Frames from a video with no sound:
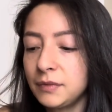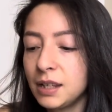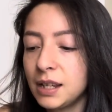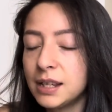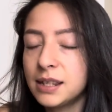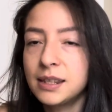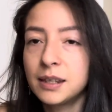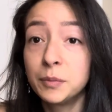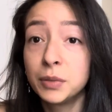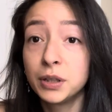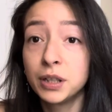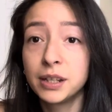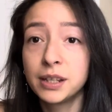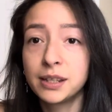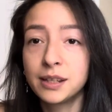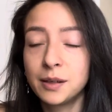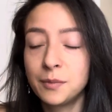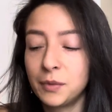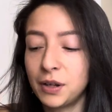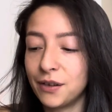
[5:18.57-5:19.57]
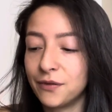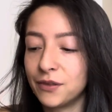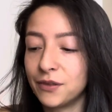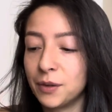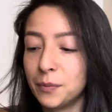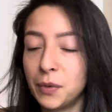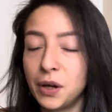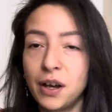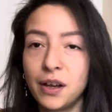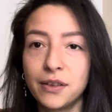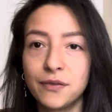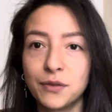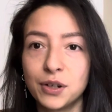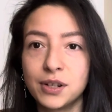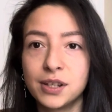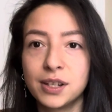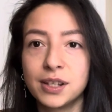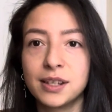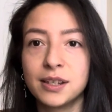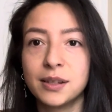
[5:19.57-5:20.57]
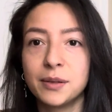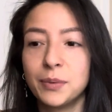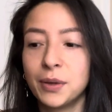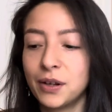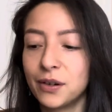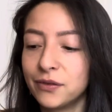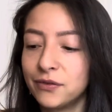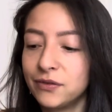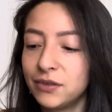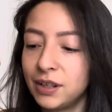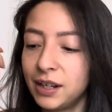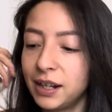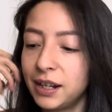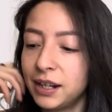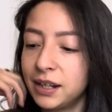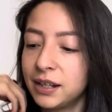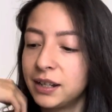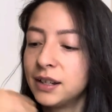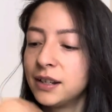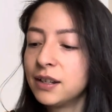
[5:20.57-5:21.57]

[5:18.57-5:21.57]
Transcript: symbolism of the moth versus the butterfly.